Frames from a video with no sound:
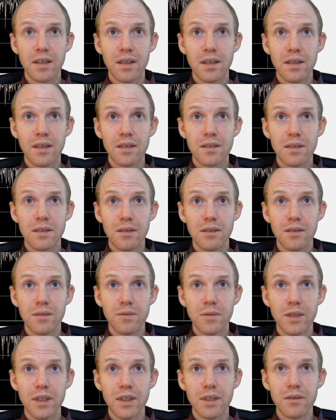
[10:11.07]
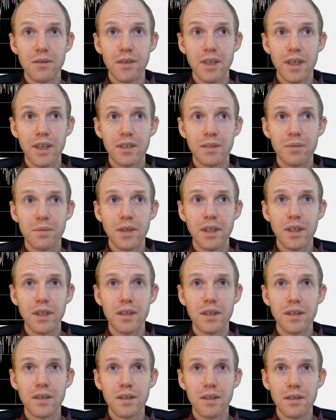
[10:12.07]
So if we do next
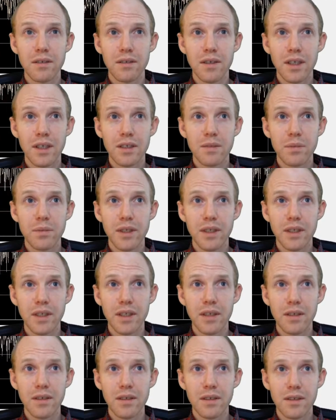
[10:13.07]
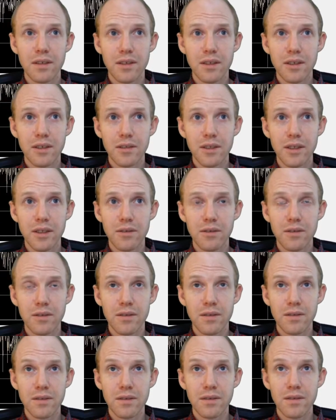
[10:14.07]
peak, you can do next peak here, it'll show you
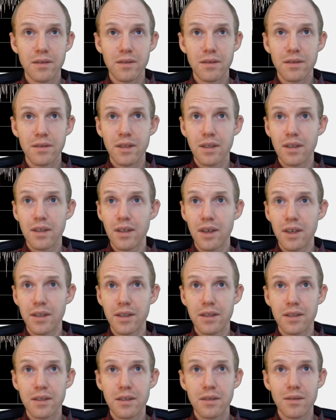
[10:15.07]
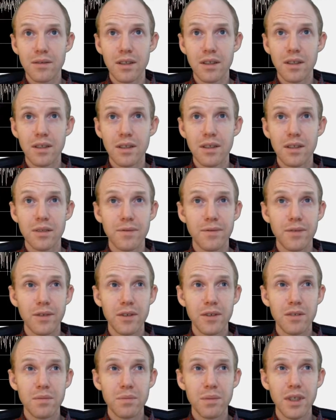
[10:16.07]
on the screen.
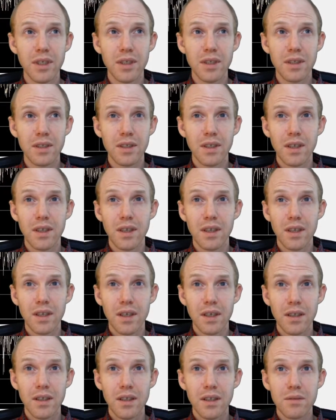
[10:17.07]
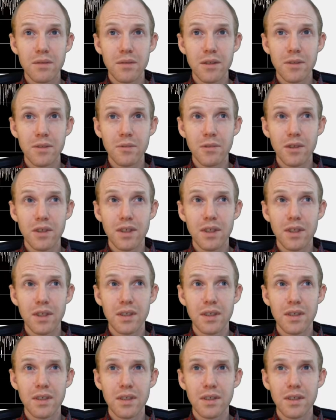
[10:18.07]
First peek. This one's working.